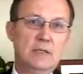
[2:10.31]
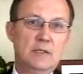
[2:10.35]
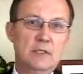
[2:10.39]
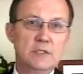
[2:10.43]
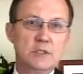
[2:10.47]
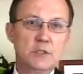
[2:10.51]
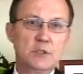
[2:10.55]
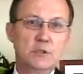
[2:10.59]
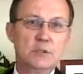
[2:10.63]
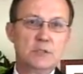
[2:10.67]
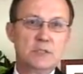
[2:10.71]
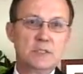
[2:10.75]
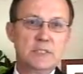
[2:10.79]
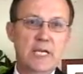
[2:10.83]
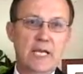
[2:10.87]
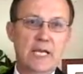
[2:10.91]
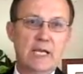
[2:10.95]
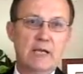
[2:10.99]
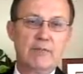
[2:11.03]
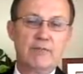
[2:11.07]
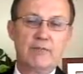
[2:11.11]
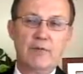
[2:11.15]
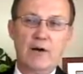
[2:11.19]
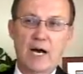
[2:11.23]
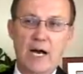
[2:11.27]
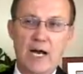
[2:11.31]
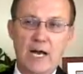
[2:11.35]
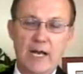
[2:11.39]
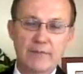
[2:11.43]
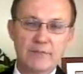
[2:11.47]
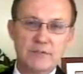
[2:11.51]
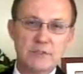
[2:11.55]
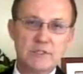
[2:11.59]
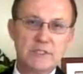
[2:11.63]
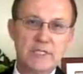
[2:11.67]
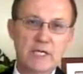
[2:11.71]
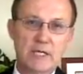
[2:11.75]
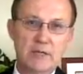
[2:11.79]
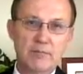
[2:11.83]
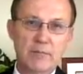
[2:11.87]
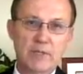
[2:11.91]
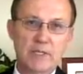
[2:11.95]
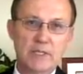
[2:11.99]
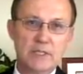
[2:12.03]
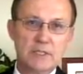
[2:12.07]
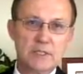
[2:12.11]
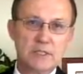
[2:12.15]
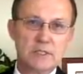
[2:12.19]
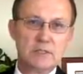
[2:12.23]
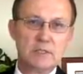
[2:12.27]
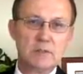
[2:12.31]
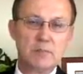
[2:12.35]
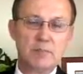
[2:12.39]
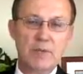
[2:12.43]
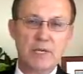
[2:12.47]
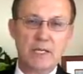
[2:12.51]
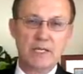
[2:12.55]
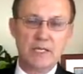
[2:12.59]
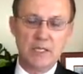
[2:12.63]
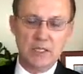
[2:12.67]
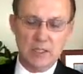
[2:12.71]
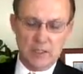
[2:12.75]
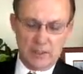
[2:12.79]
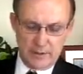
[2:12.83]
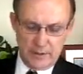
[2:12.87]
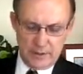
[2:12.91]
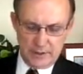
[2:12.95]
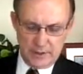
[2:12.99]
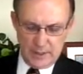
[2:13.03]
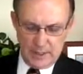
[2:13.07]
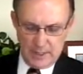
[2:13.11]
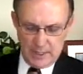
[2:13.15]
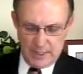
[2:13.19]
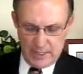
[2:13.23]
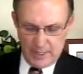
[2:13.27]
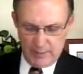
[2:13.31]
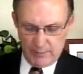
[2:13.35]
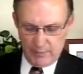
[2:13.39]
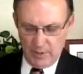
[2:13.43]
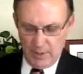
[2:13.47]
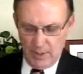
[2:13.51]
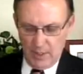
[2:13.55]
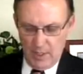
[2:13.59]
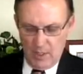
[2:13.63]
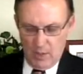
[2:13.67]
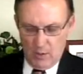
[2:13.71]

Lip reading: this could take 5 to 10 minutes depending on the time.